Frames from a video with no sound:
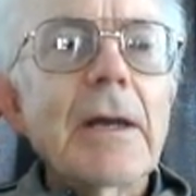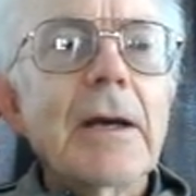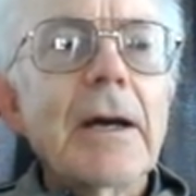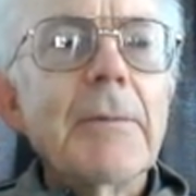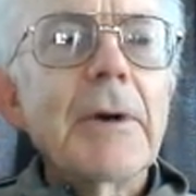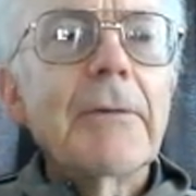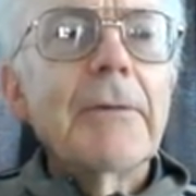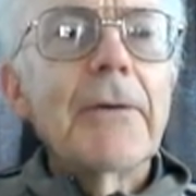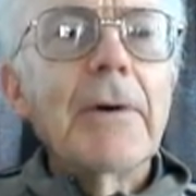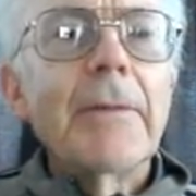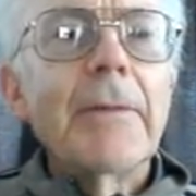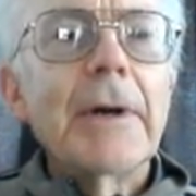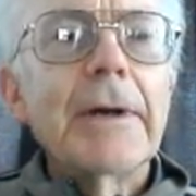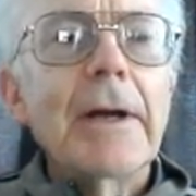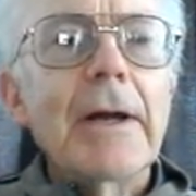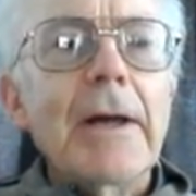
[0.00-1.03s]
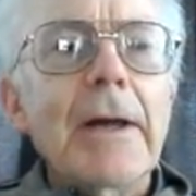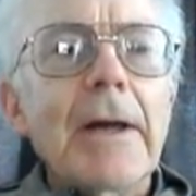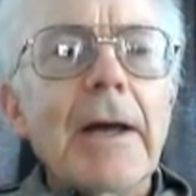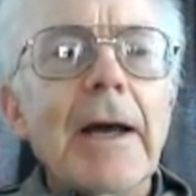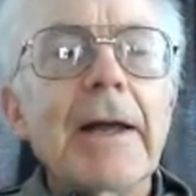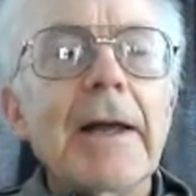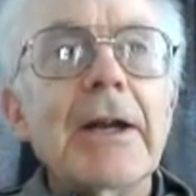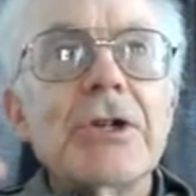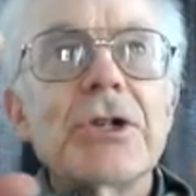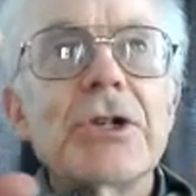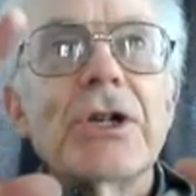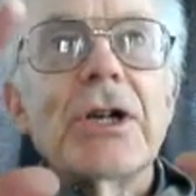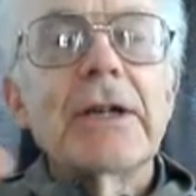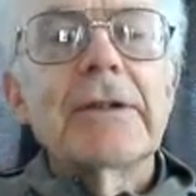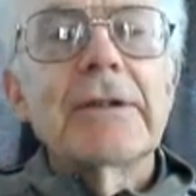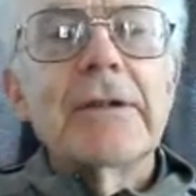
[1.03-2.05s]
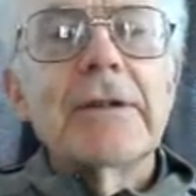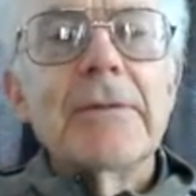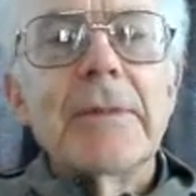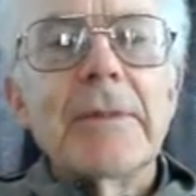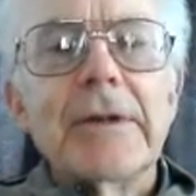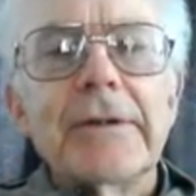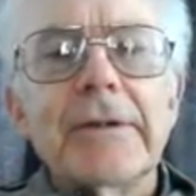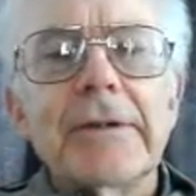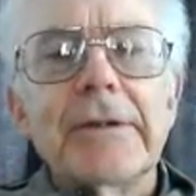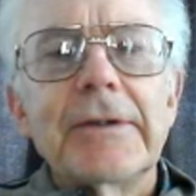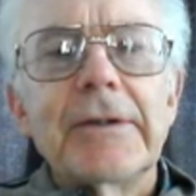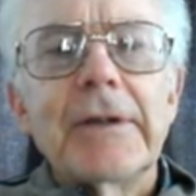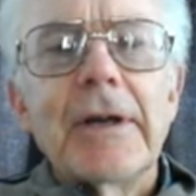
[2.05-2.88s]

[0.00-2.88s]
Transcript: coming from it, and it shakes the mists.